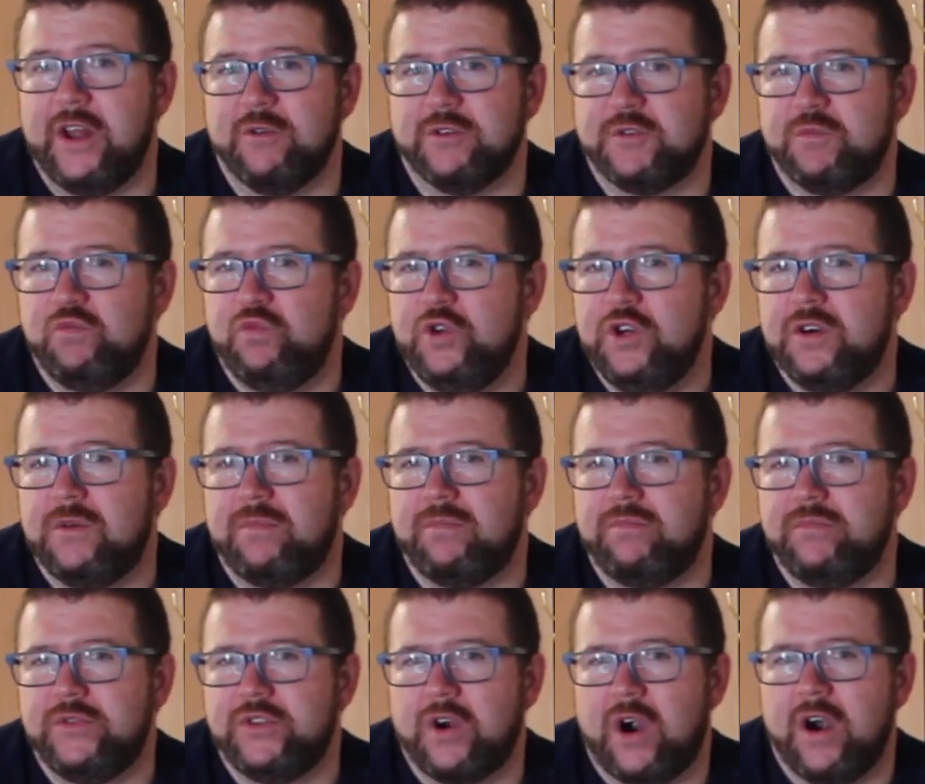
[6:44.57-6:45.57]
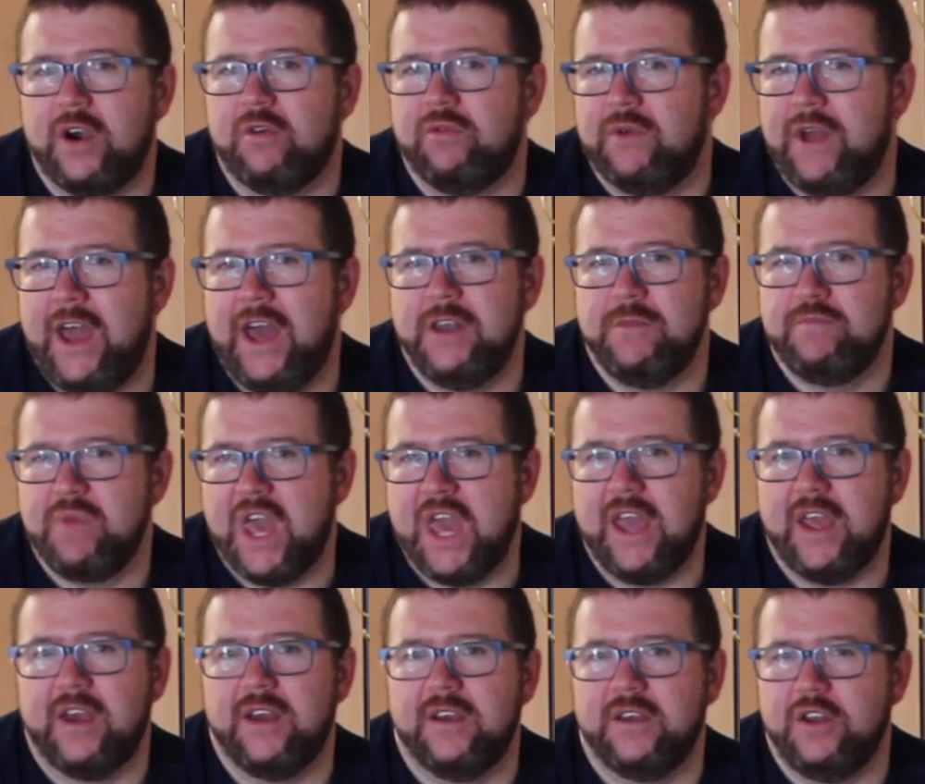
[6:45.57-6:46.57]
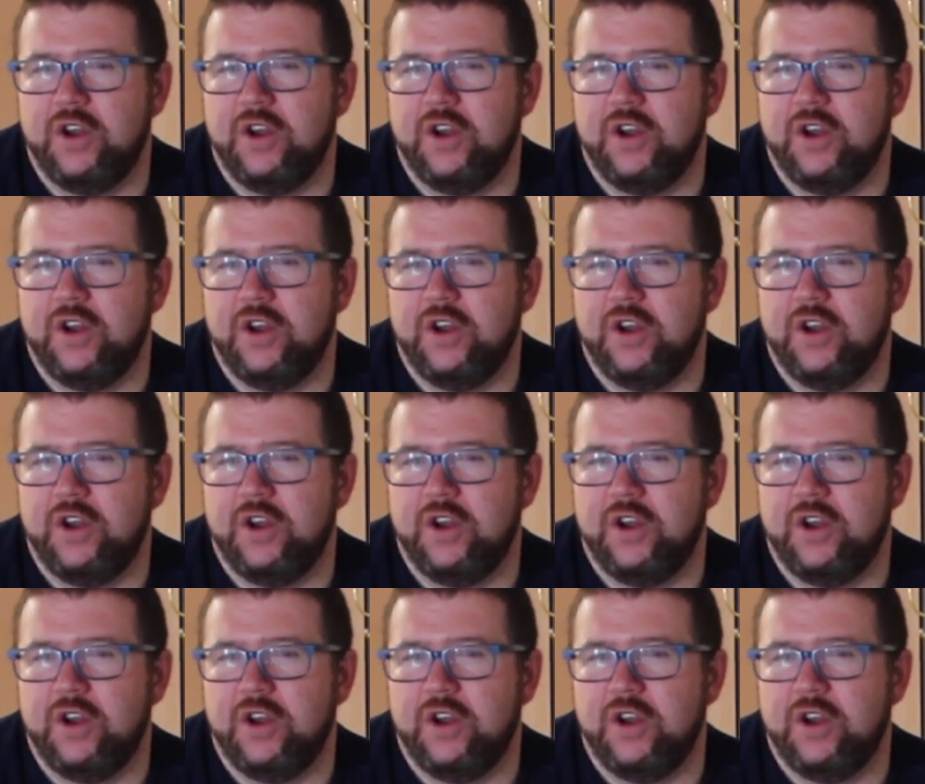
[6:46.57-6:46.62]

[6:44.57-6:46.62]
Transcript: It was real dark red, pink,